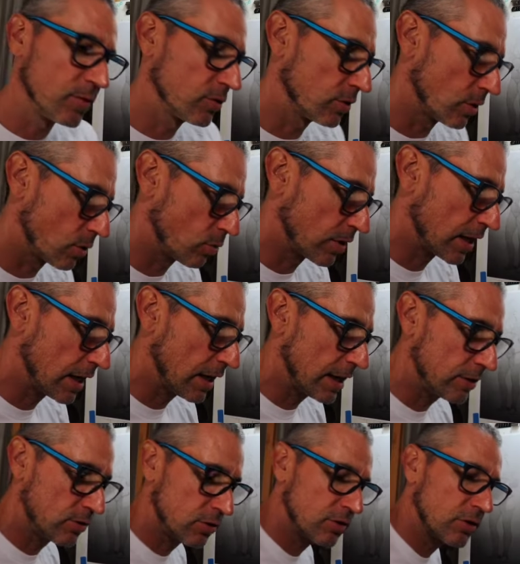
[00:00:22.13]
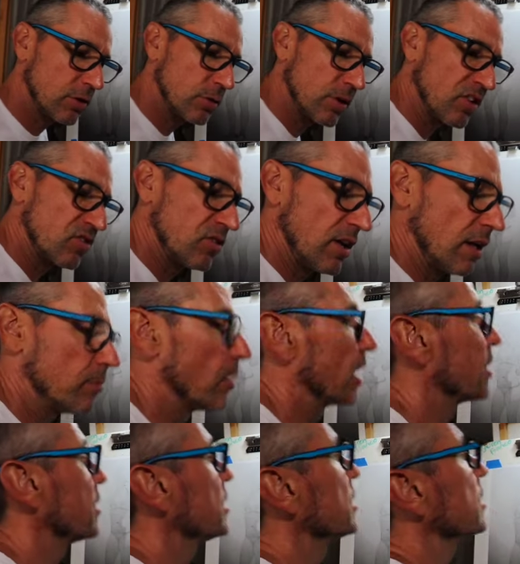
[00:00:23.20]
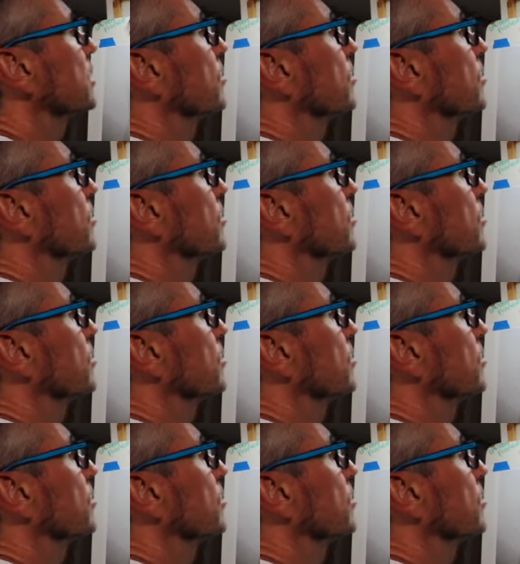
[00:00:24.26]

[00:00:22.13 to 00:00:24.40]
So what I like to do is take my kneaded